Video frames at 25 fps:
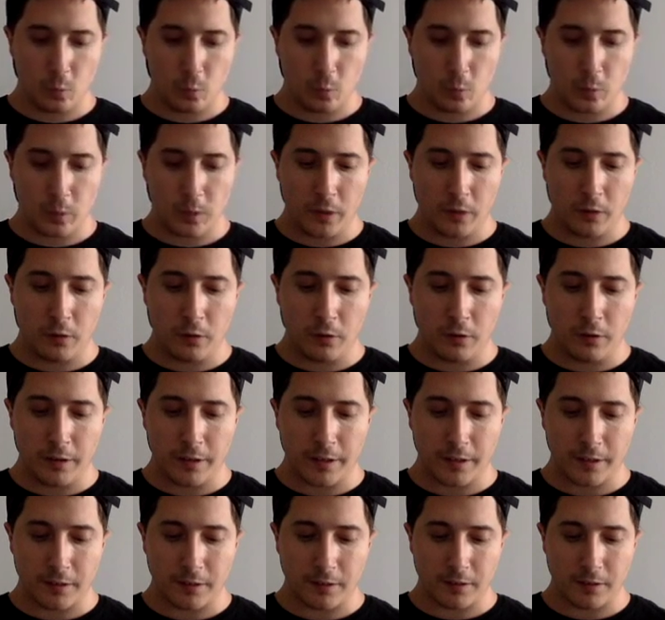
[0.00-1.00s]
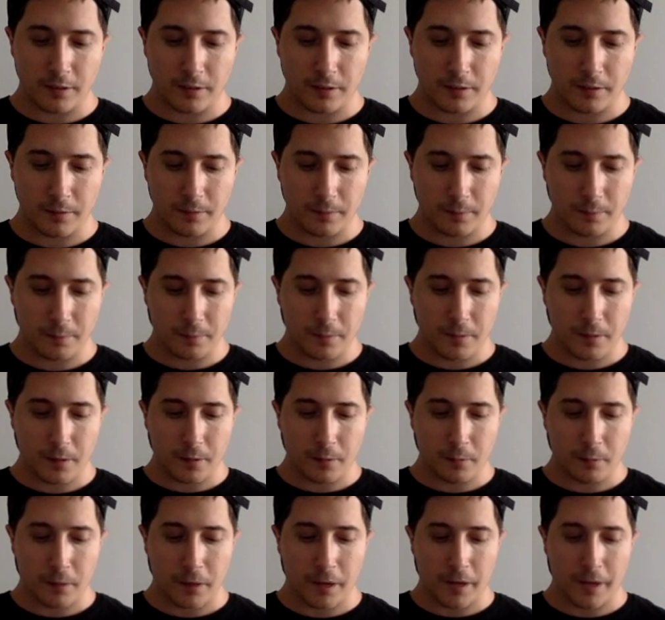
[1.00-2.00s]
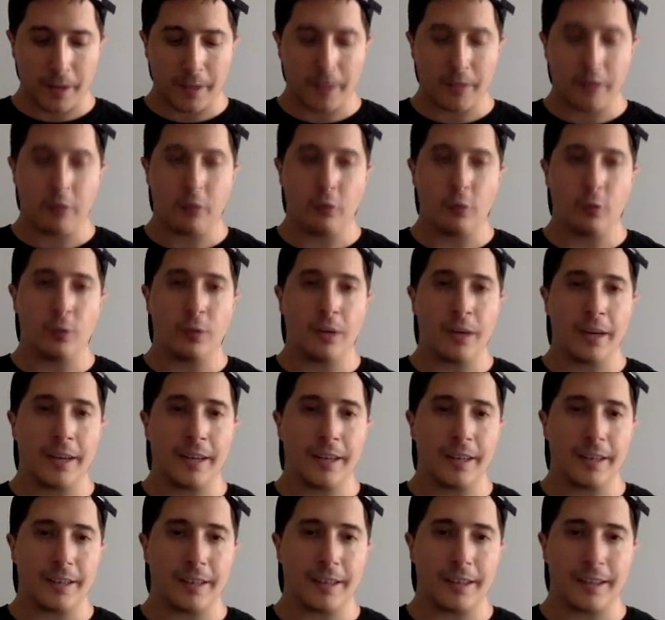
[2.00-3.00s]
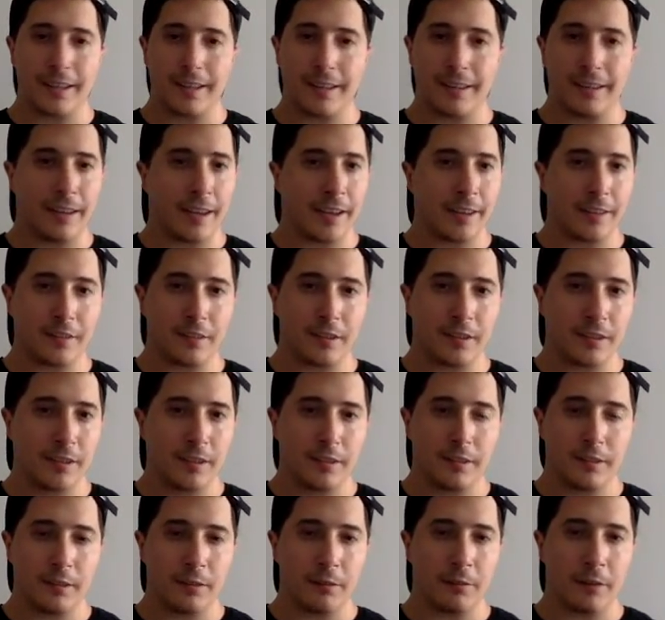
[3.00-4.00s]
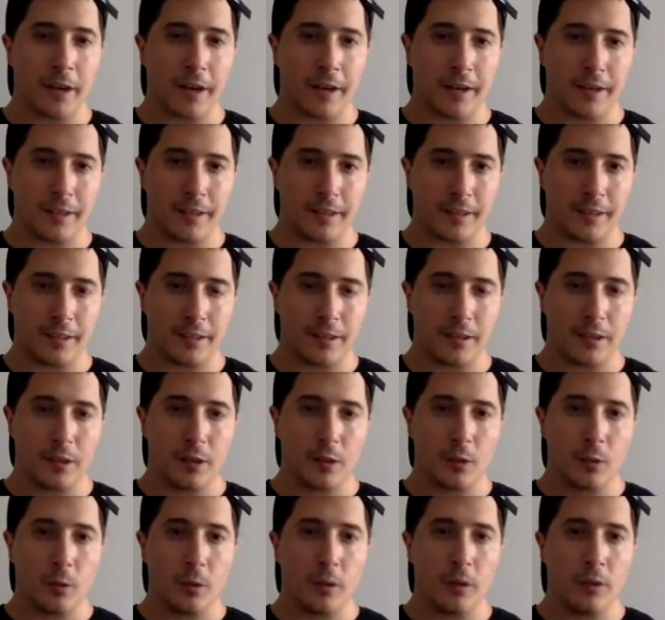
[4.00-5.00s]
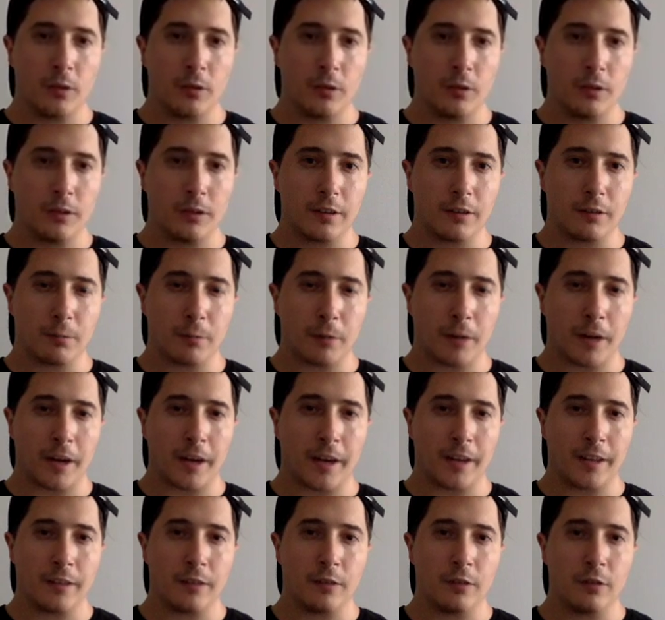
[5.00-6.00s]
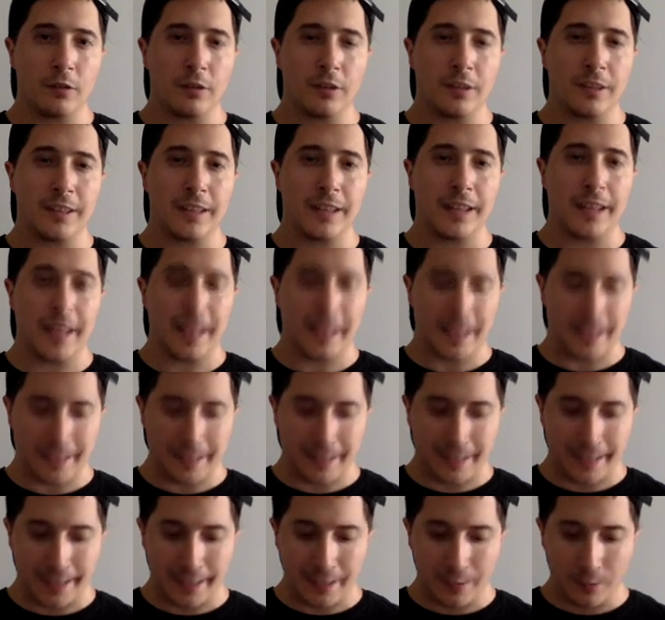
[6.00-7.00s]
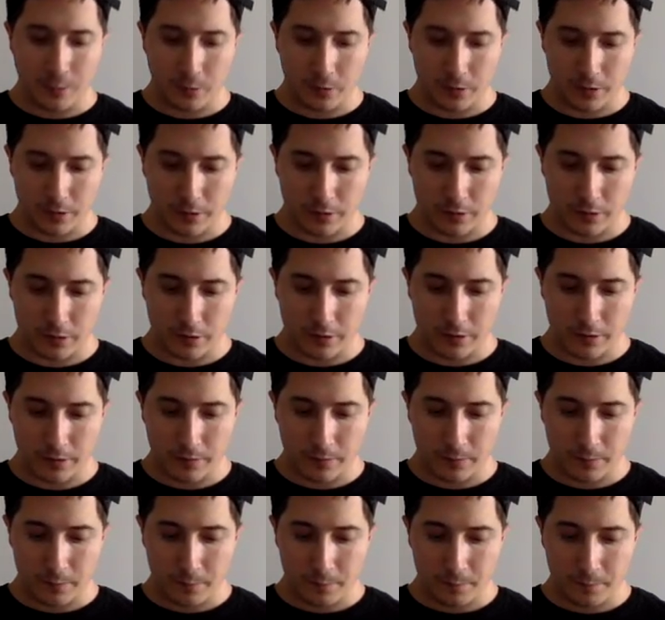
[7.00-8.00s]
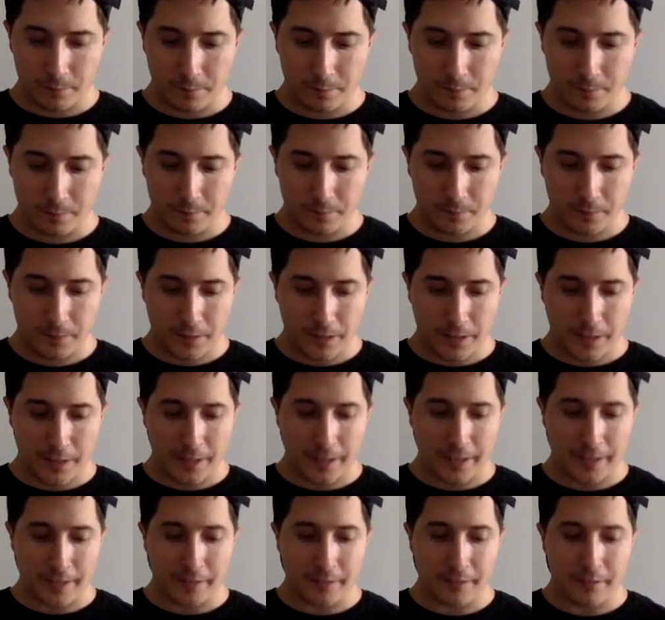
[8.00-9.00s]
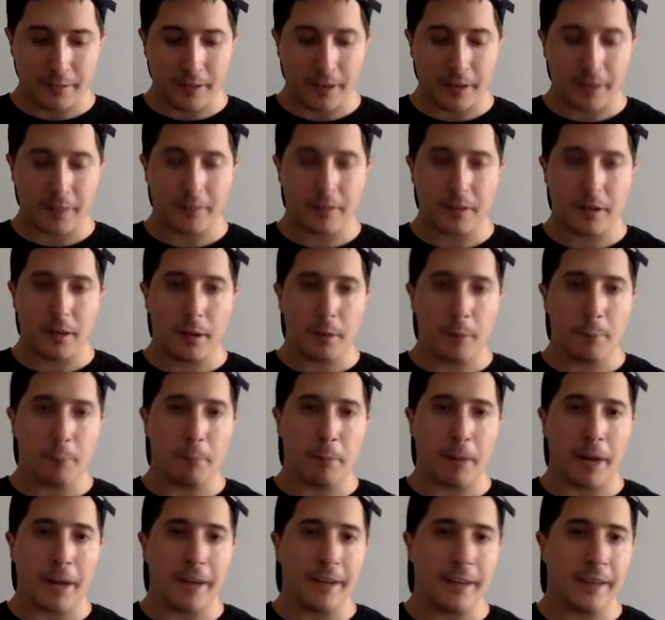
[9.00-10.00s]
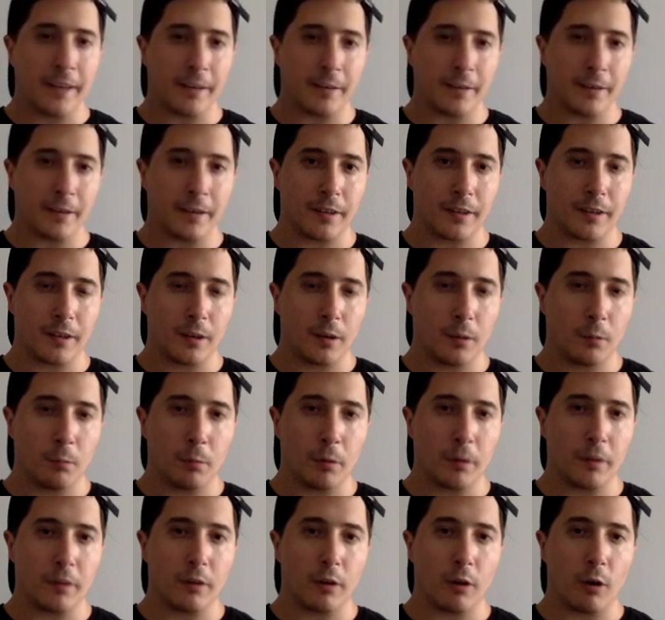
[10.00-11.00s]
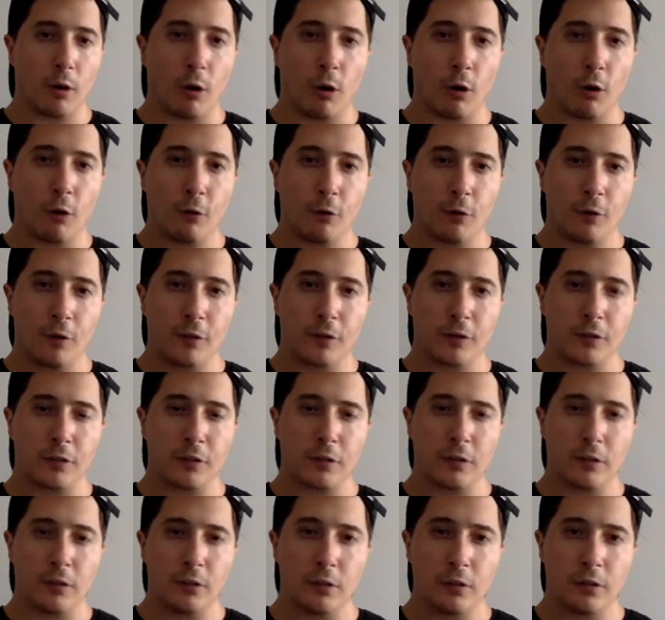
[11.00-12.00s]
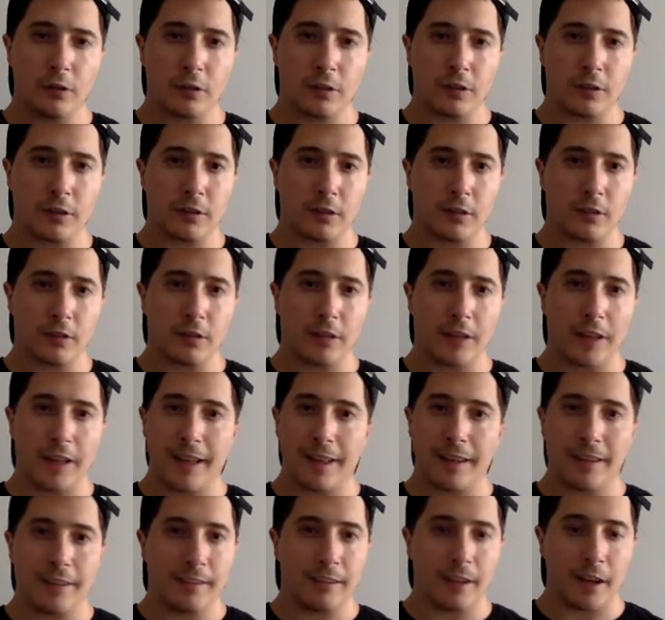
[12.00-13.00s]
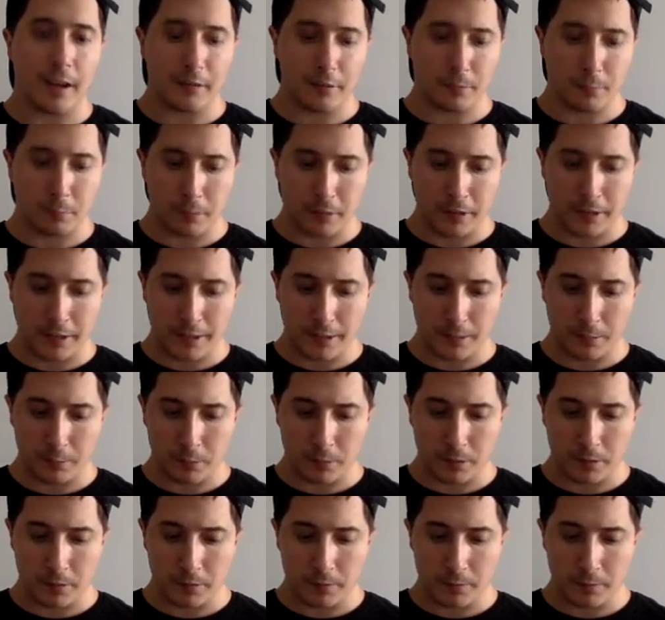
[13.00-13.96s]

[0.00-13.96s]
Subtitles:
We do this by uniting, not dividing. We do this by using language that is not binary, but offers solutions, not blame.